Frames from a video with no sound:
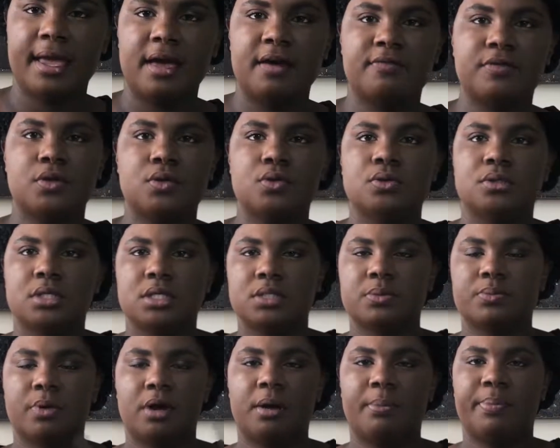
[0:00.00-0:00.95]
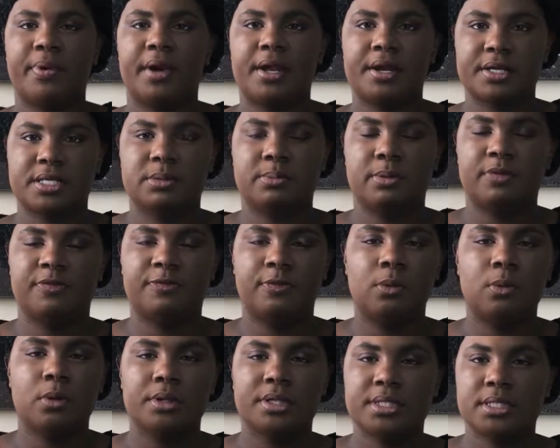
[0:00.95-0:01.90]
have used these brow products
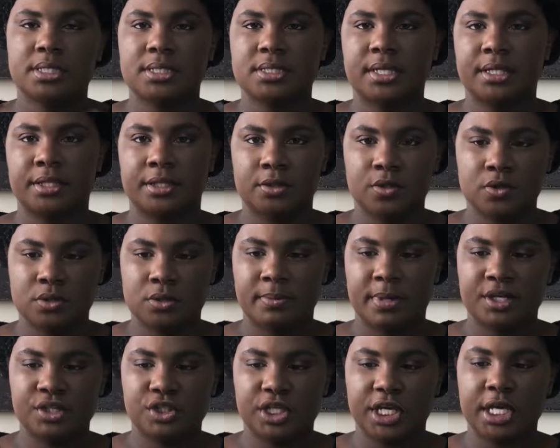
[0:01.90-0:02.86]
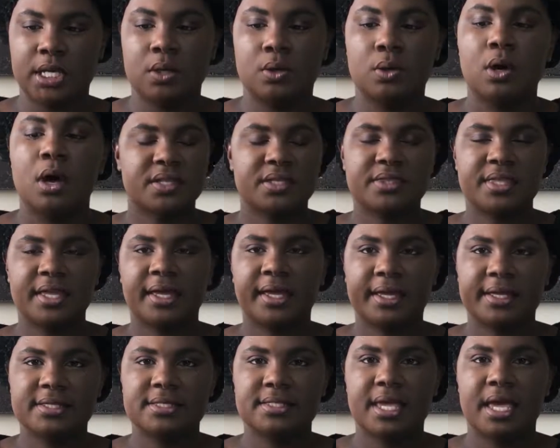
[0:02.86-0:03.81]
before. This is nothing new to my channel. The thing
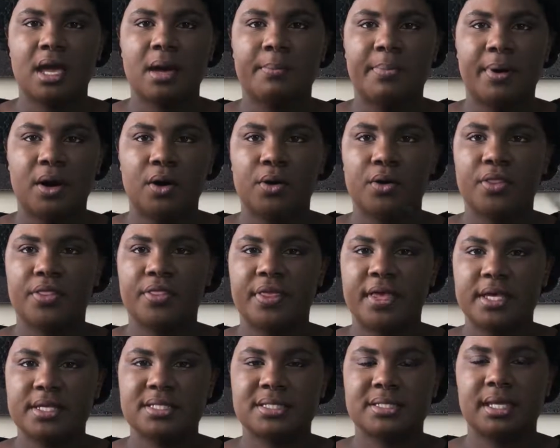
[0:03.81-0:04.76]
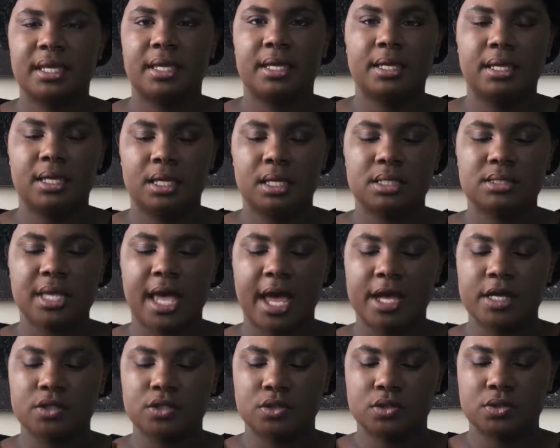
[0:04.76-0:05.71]
I can say about this is
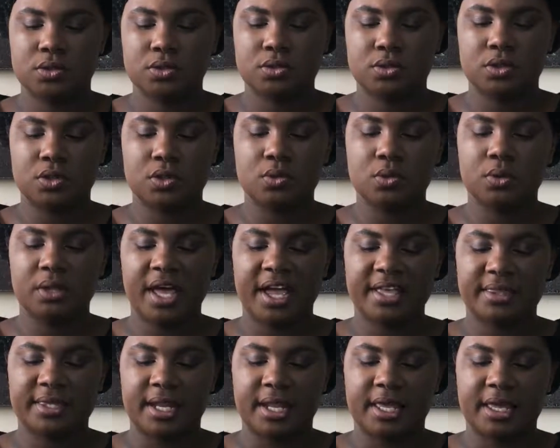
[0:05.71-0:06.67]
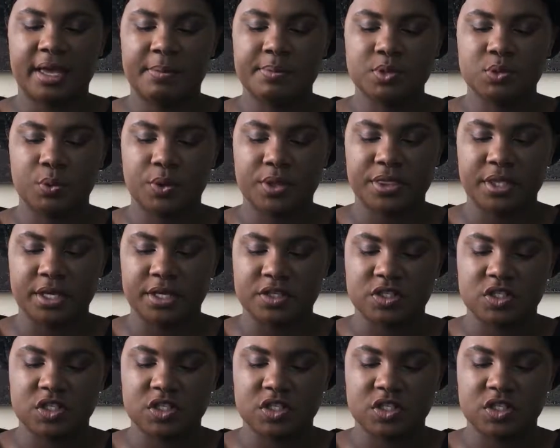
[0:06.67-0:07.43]
I do like that it comes with a